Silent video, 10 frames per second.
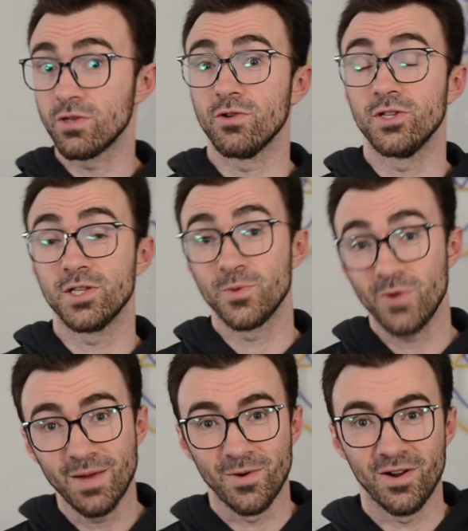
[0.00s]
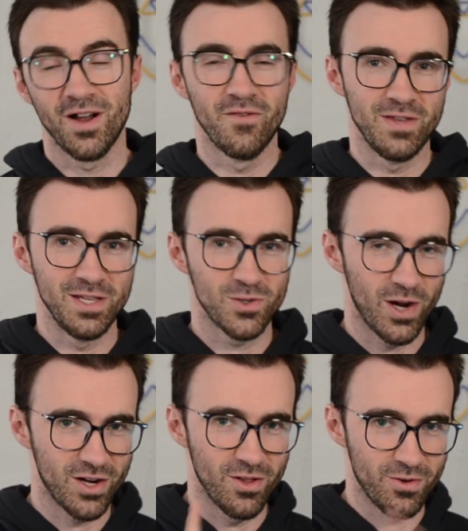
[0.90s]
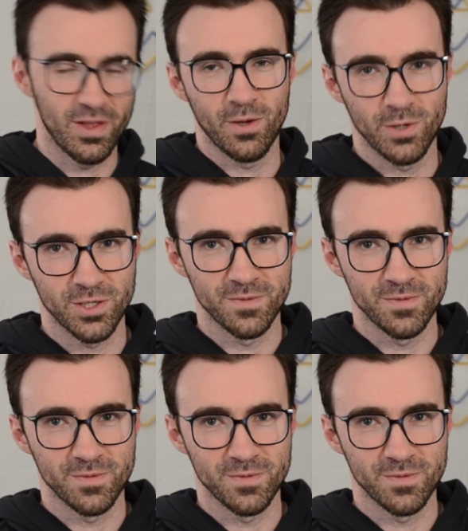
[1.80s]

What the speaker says: to learn some grammar of the square color language.